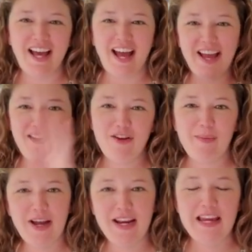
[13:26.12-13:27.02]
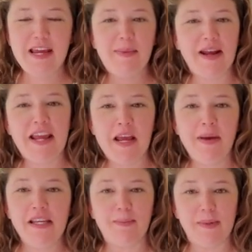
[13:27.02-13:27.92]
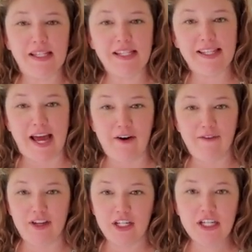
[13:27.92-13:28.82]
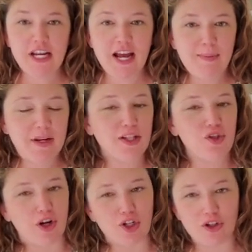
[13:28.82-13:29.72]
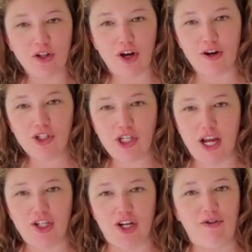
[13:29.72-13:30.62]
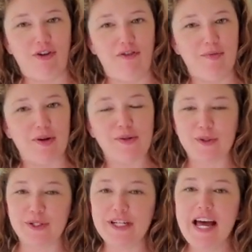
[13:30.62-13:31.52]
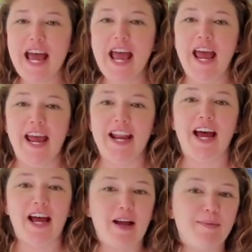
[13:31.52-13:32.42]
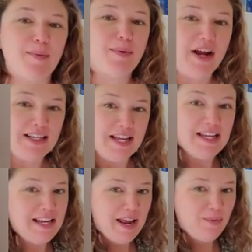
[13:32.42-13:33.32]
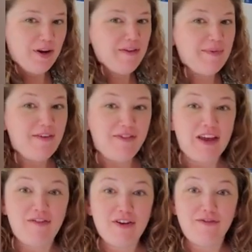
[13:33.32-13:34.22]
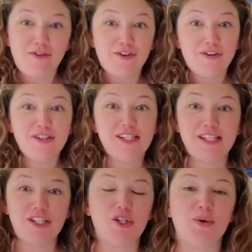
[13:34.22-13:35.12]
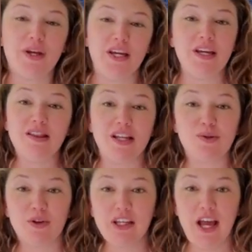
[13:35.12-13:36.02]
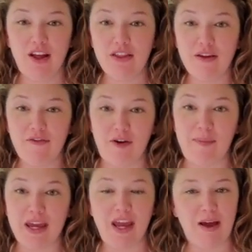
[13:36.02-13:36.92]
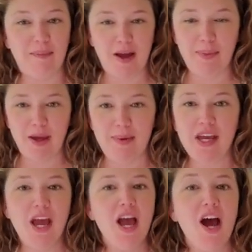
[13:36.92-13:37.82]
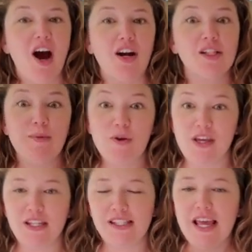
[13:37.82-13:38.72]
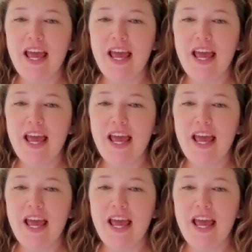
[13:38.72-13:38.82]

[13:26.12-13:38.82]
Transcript: Hi everybody, my name is Mrs. Satterfield. I'm an instructional coach at John Rolfe Middle School, and I'm pregnant, and one of my favorite foods to eat that's really healthy for me and my baby are smoothies.